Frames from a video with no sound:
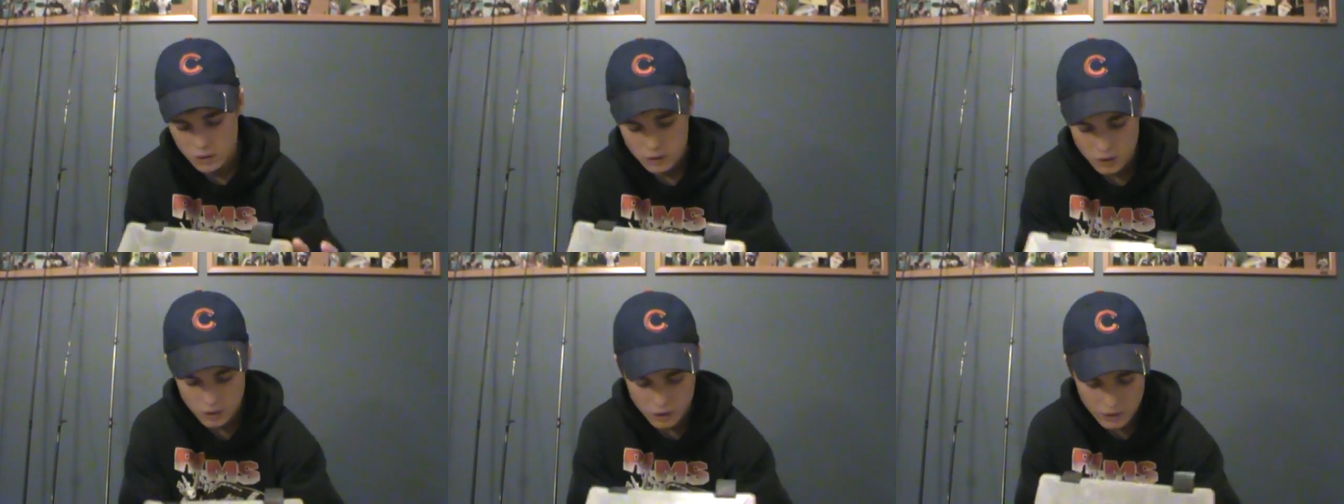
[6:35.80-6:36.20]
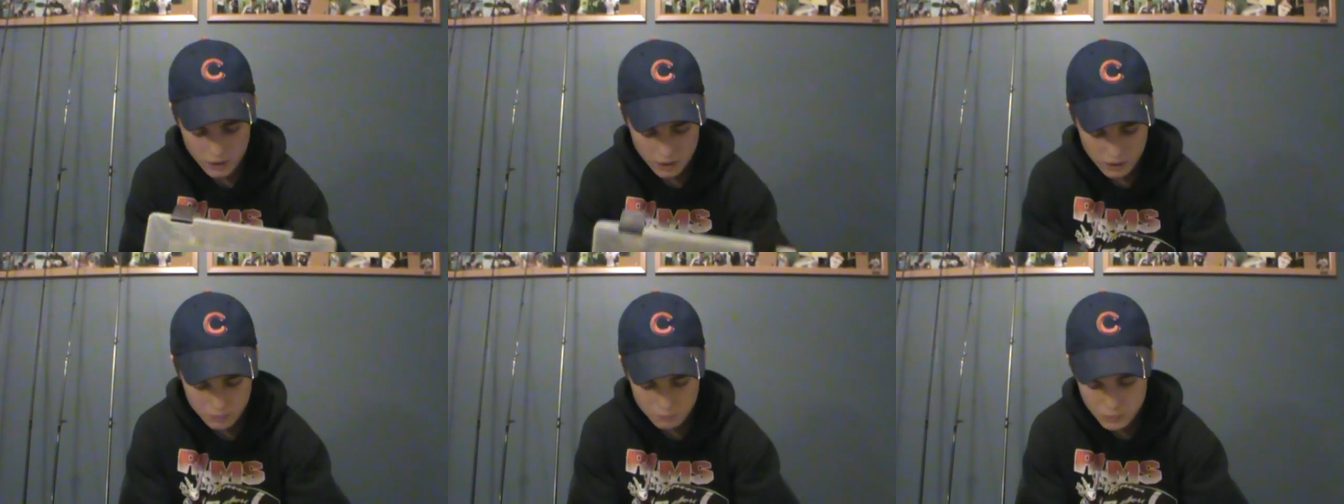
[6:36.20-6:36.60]
And I
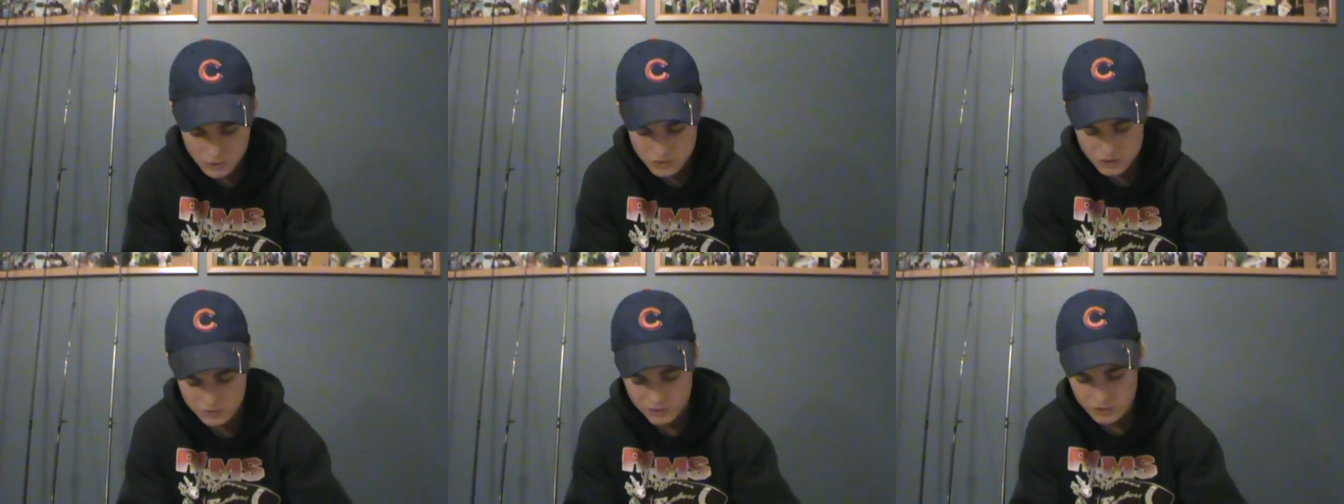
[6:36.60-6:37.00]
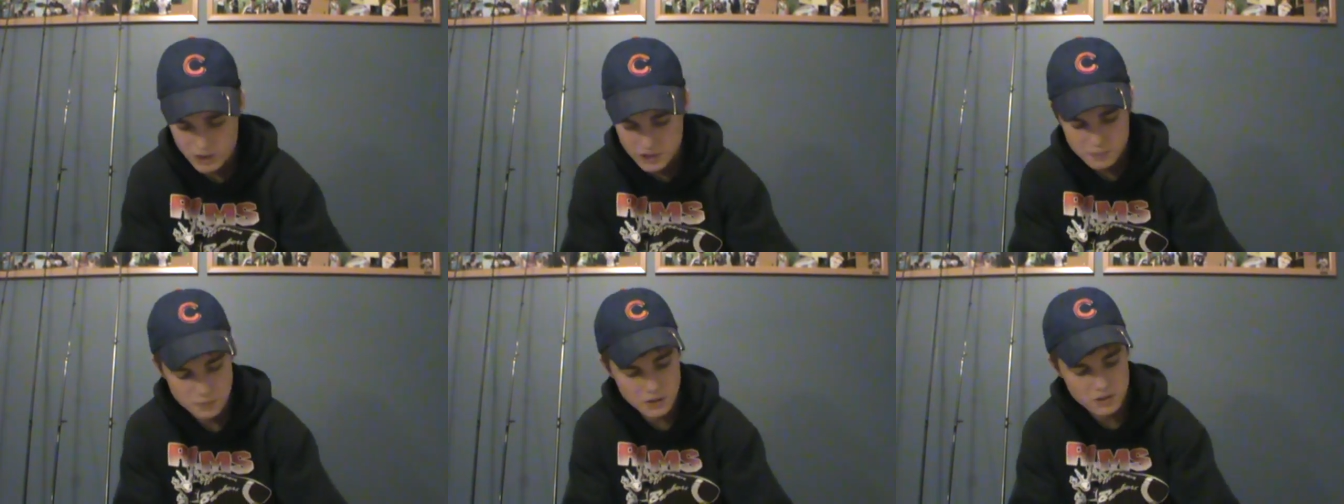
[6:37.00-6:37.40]
got mostly
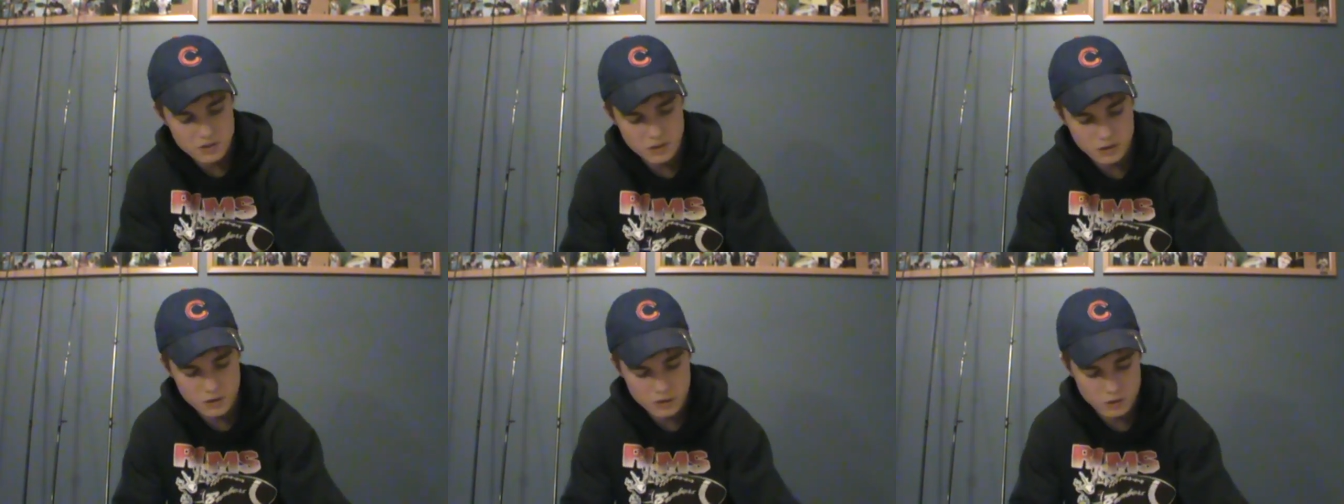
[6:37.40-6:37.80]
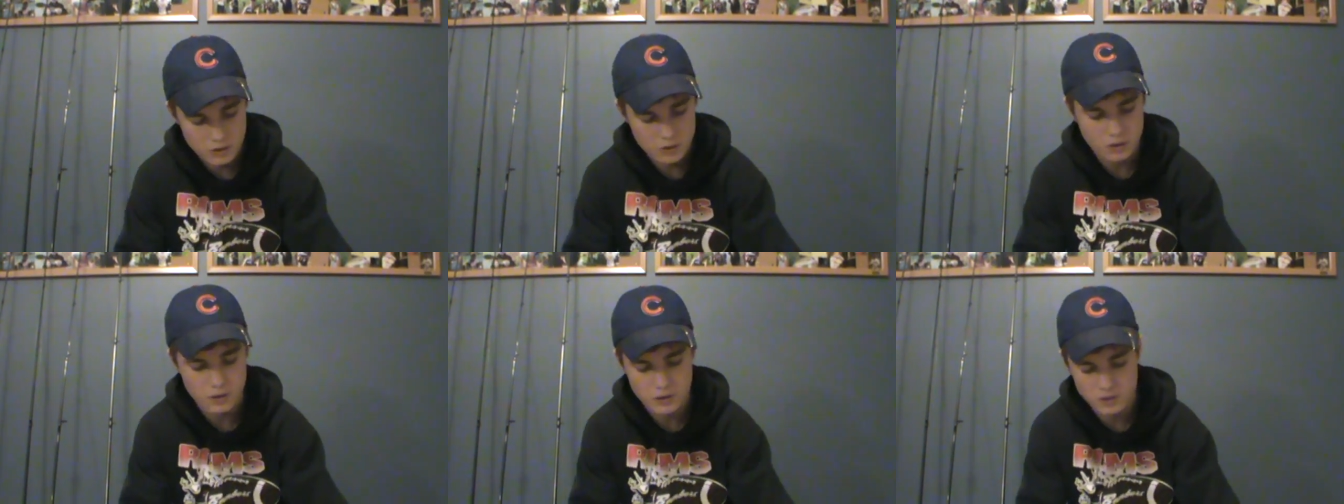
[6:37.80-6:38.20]
finesse baits in here.
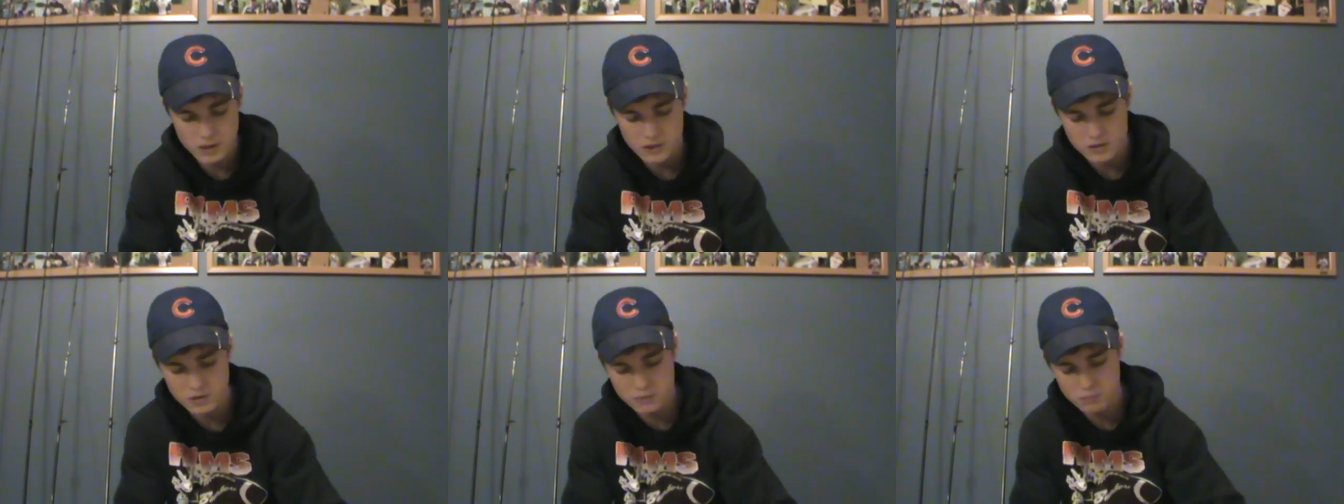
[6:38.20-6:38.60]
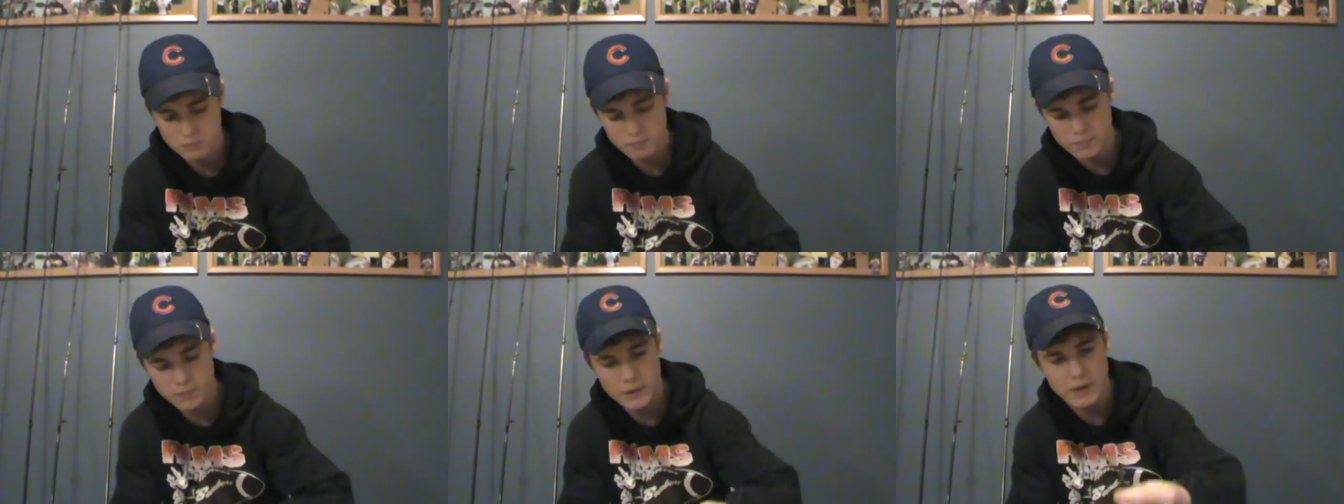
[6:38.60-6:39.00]
Got
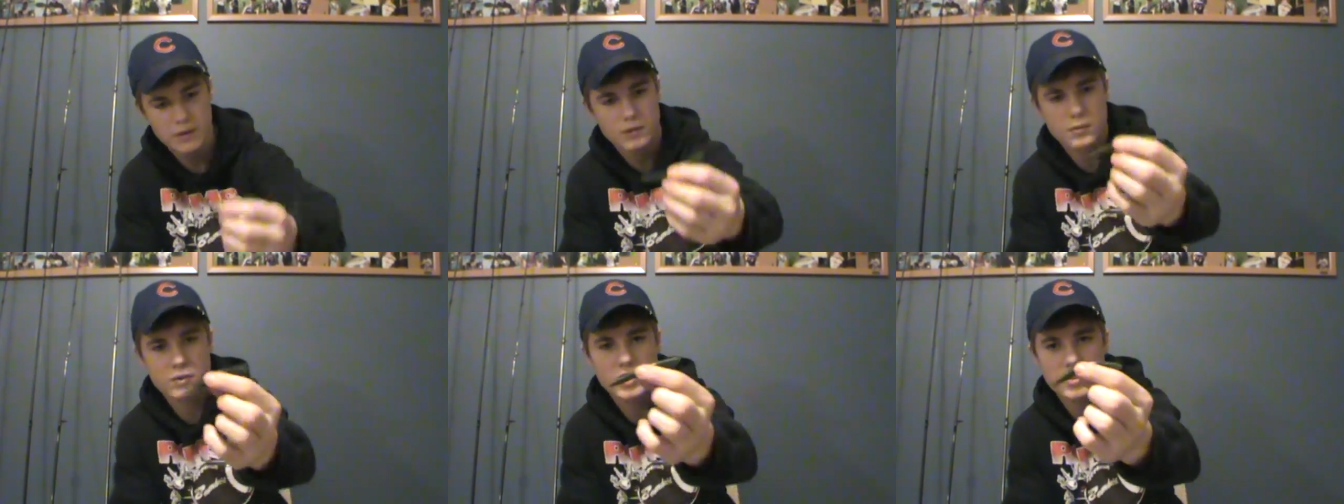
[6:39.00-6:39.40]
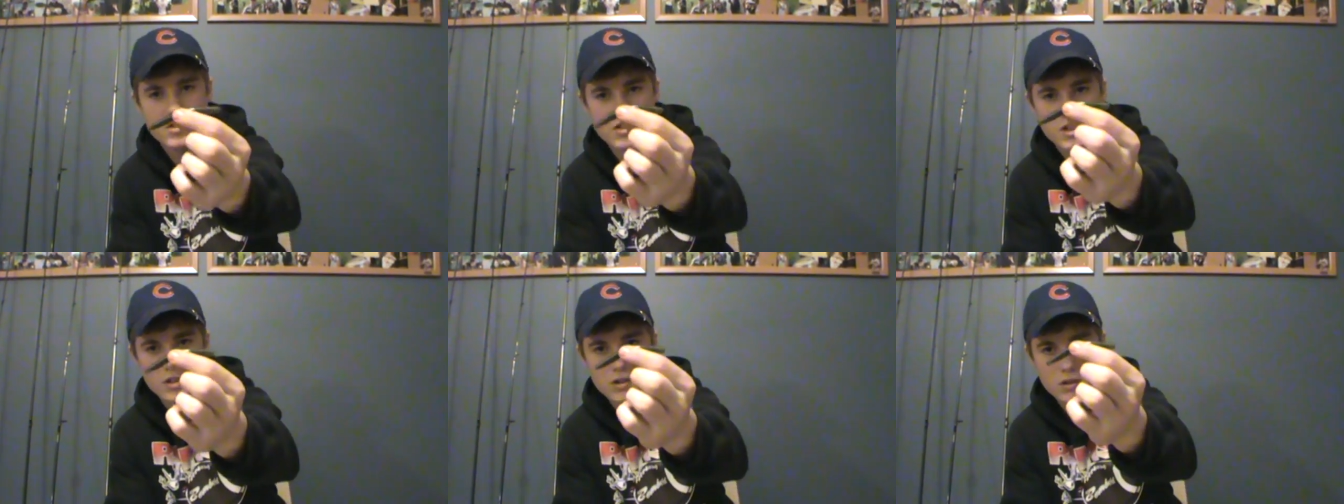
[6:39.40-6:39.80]
some 3-inch
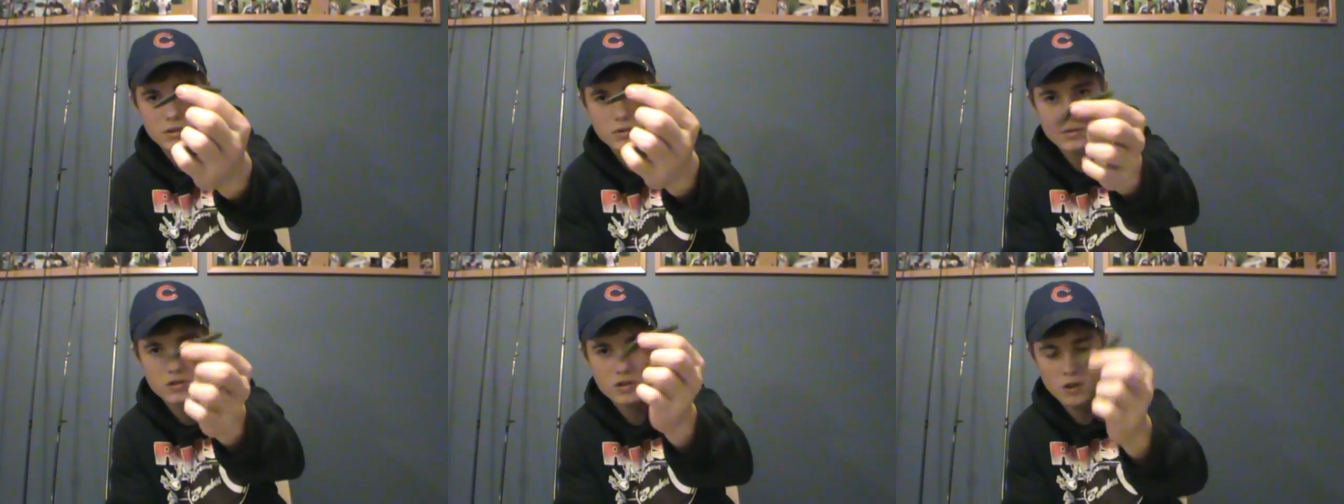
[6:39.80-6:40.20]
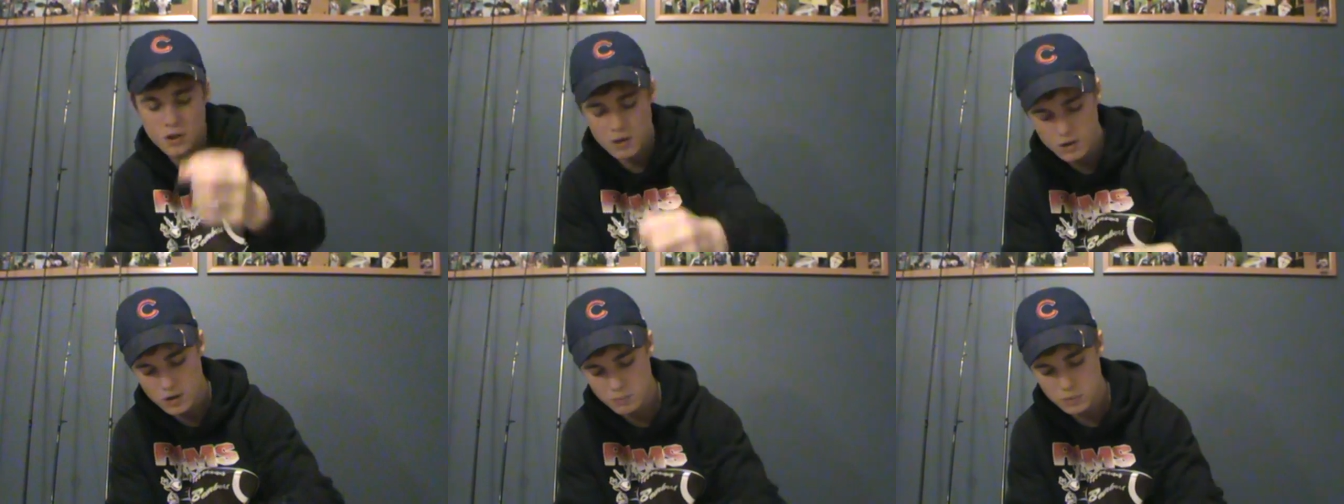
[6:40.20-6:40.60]
Senkos.
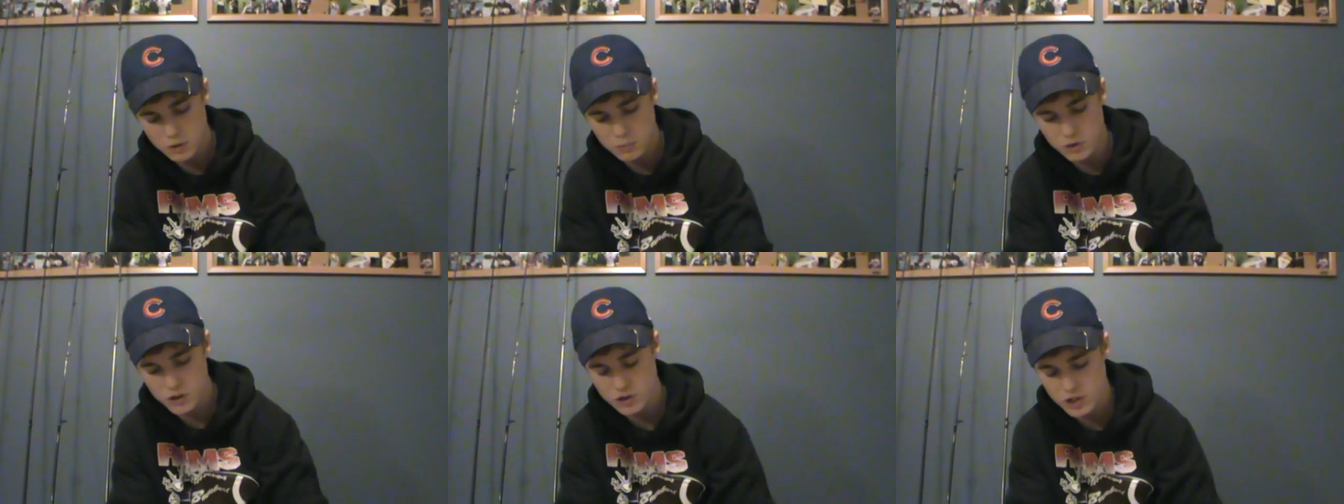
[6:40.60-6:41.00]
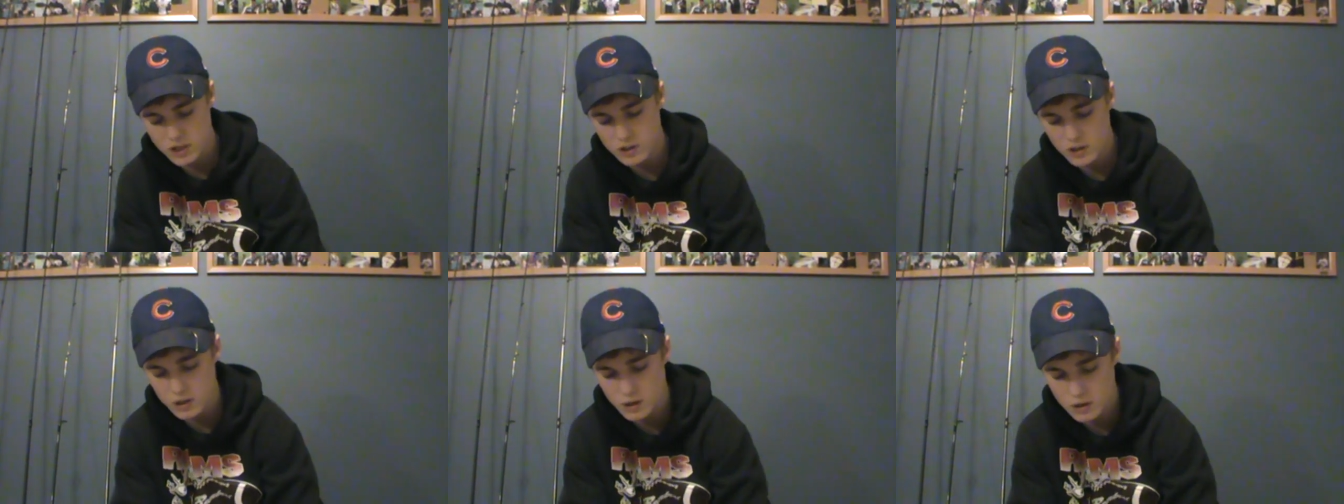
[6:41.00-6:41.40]
Put them on a
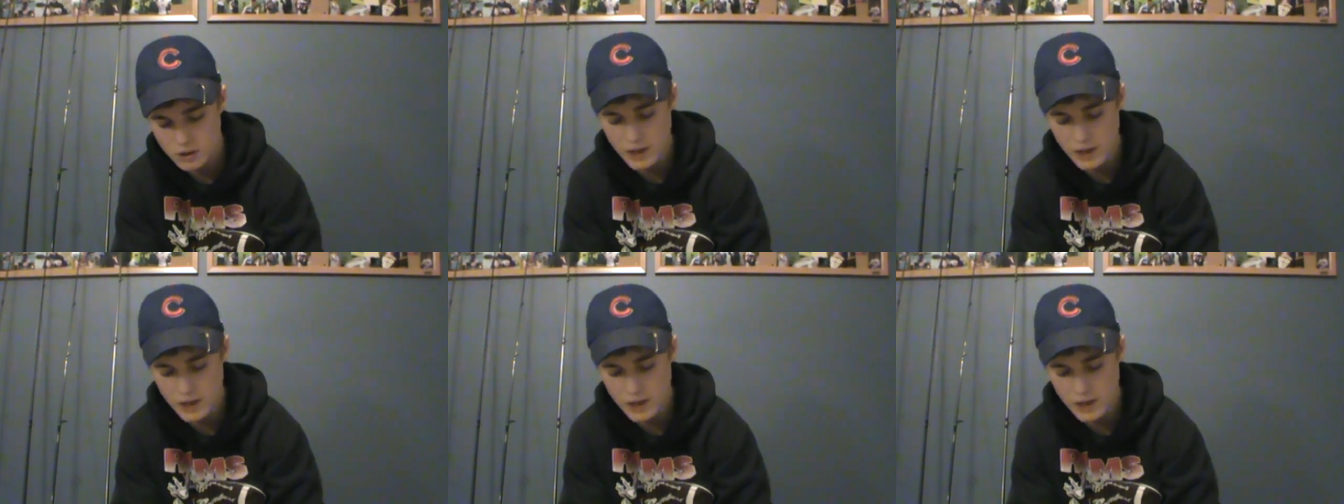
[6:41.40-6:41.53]
shaky head.